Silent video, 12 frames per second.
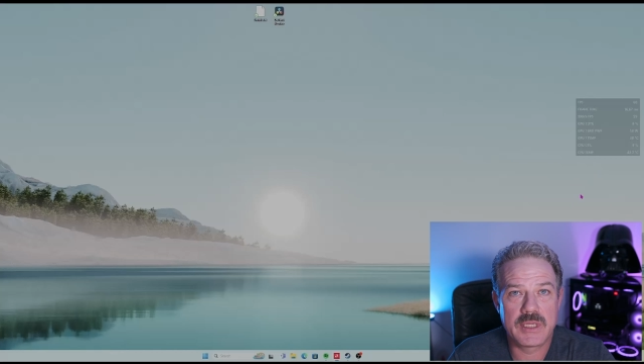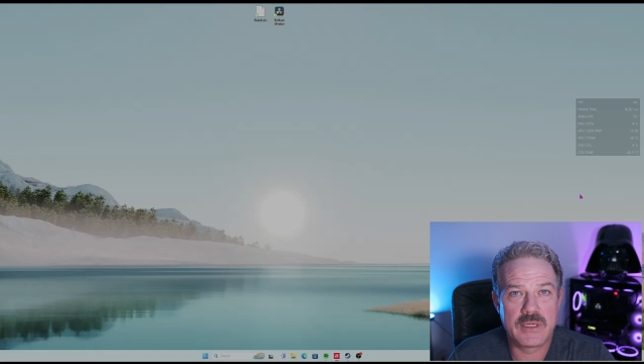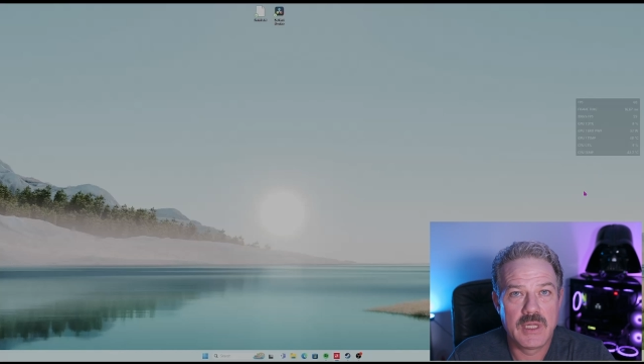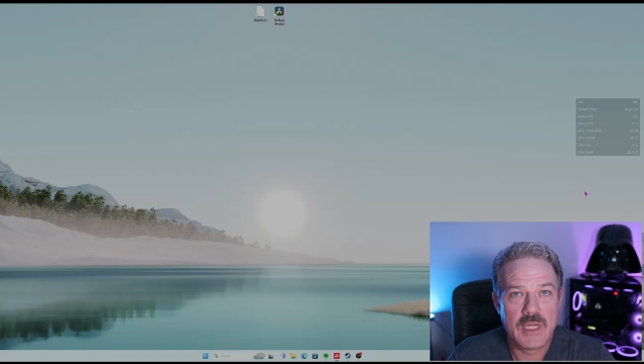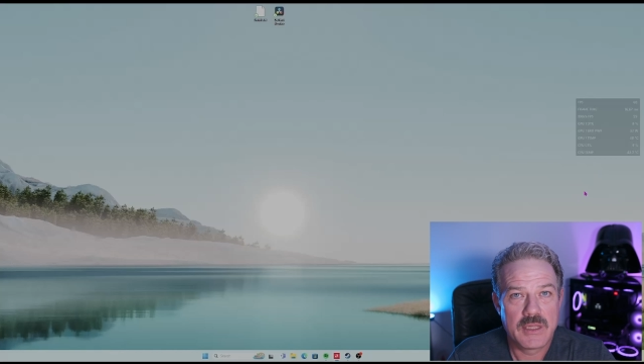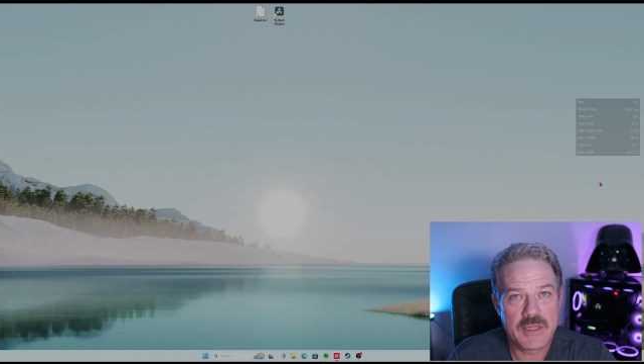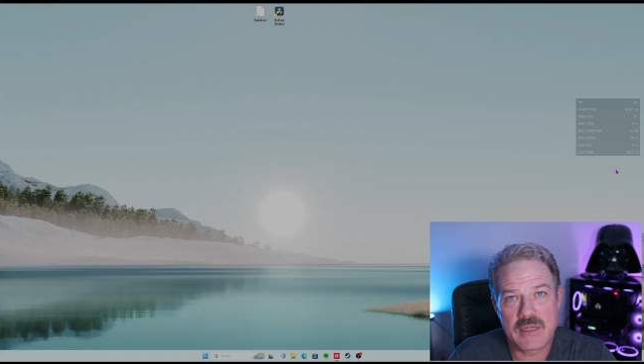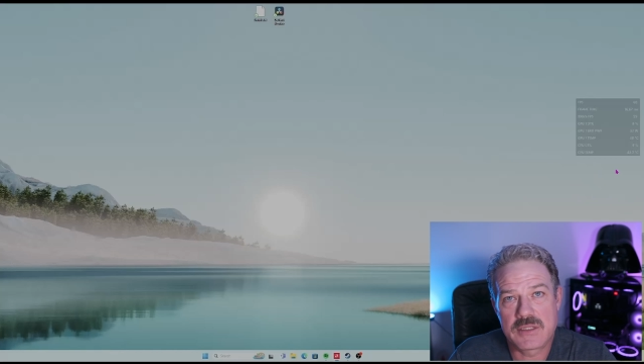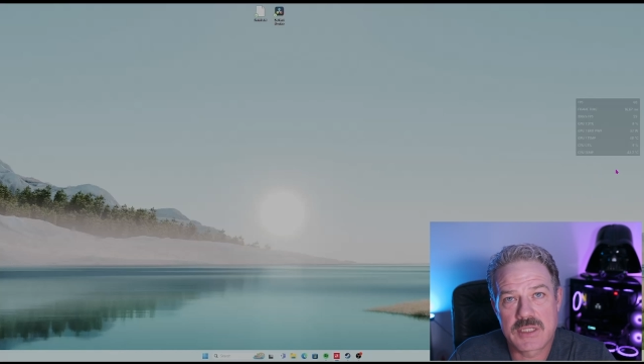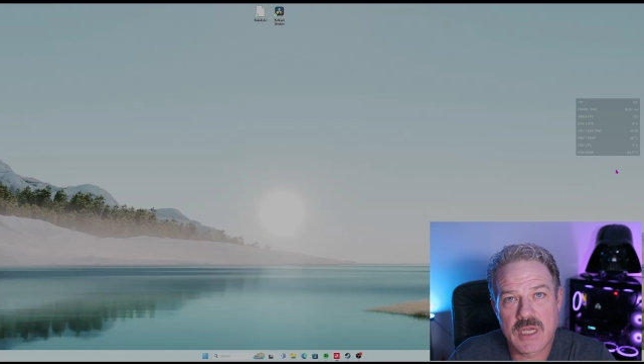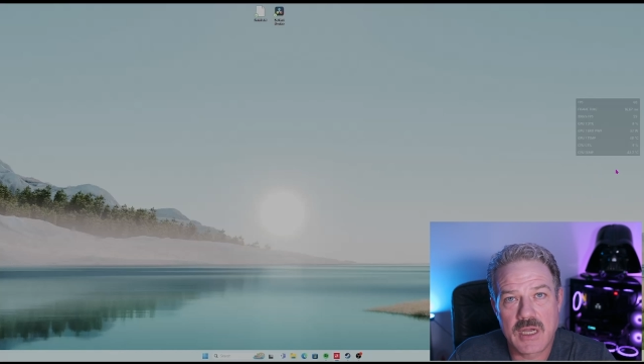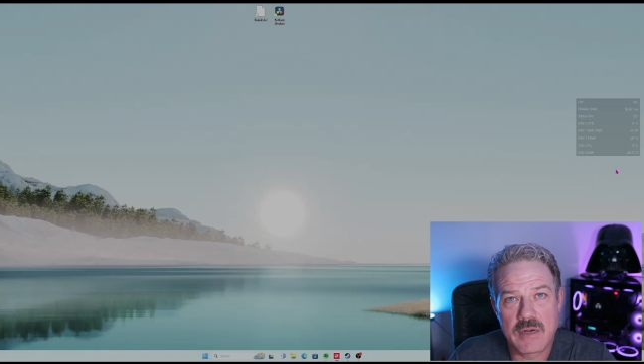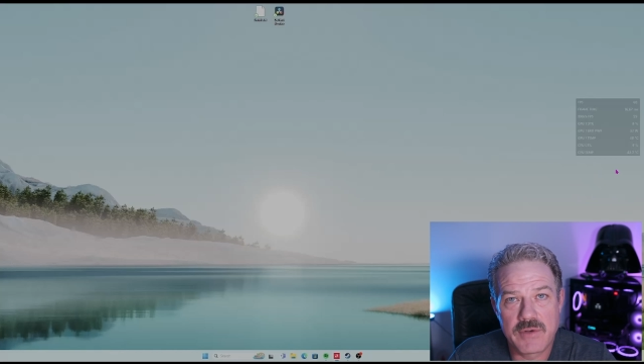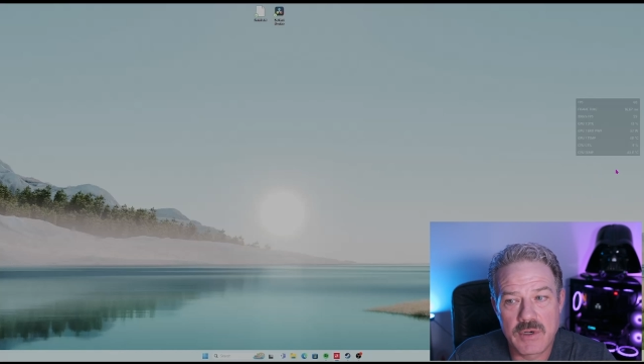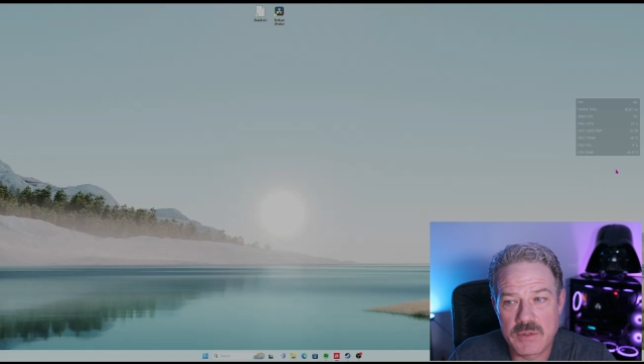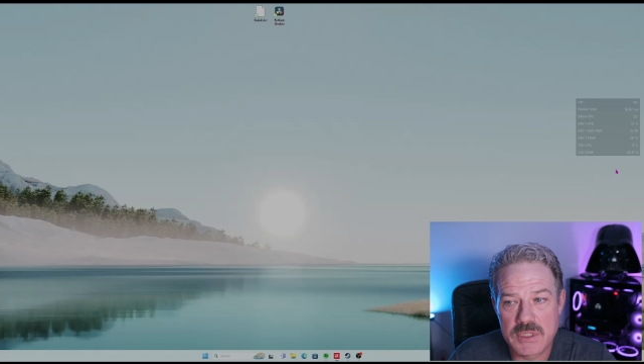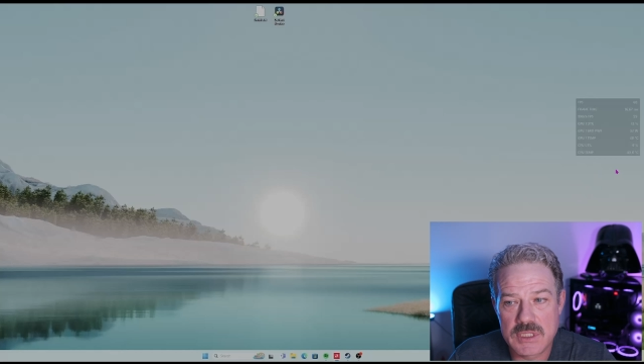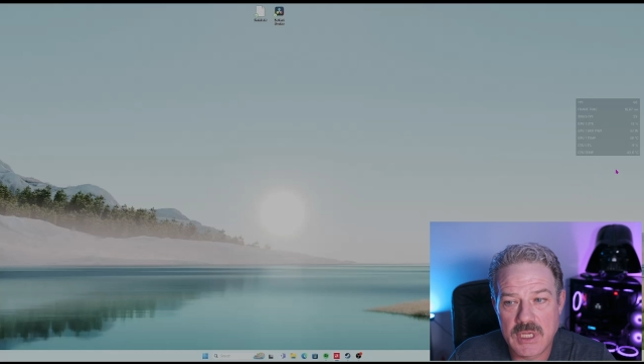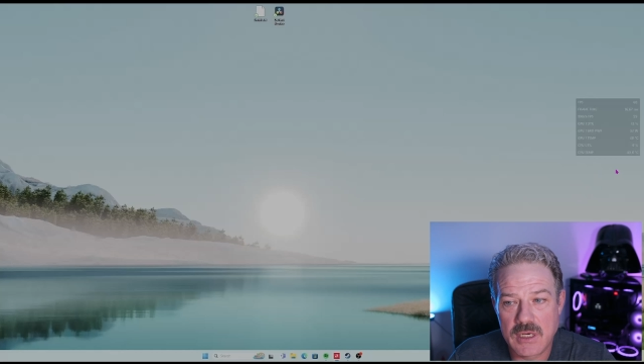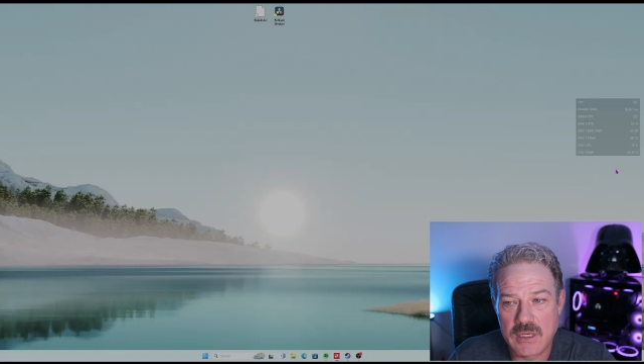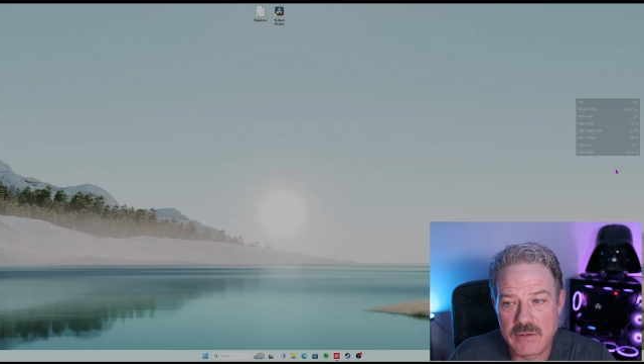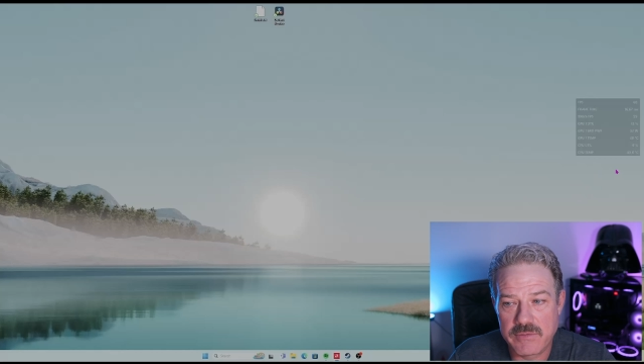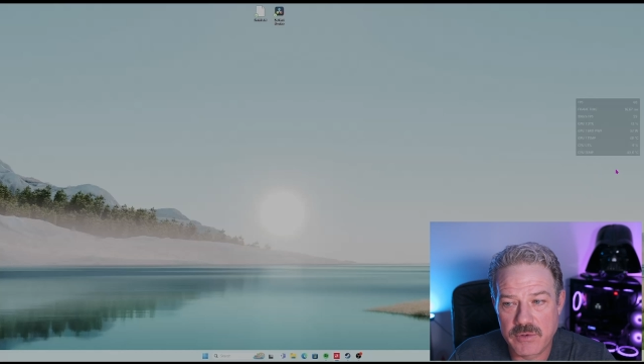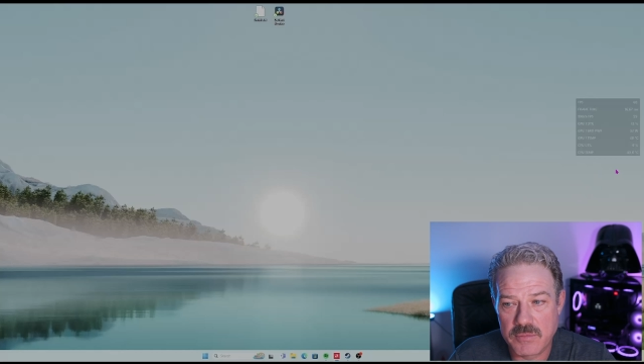and that's kind of always done
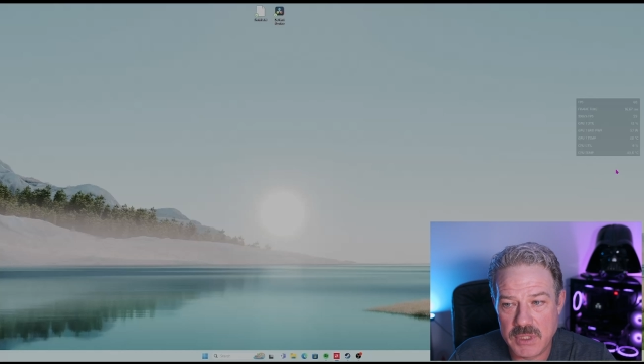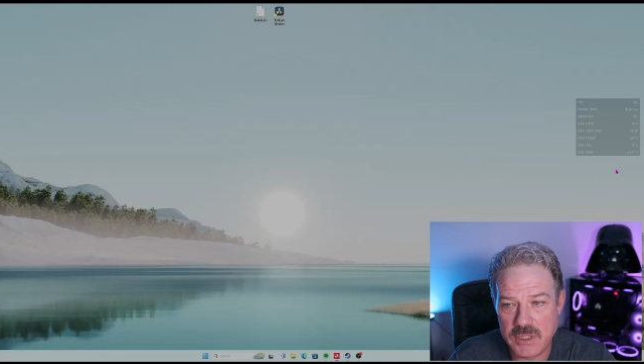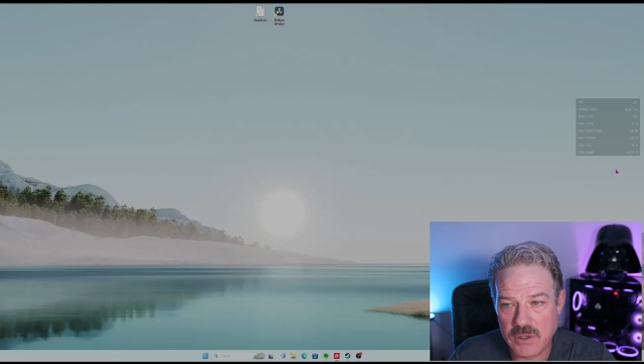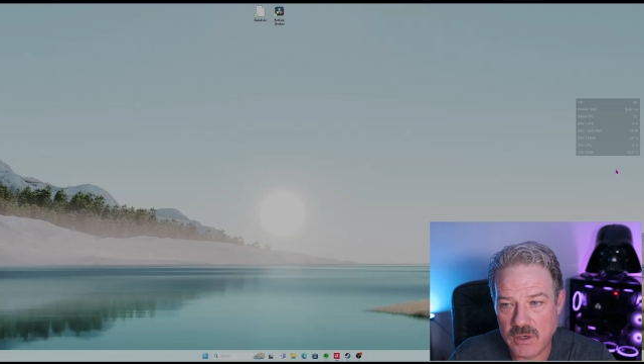it for me.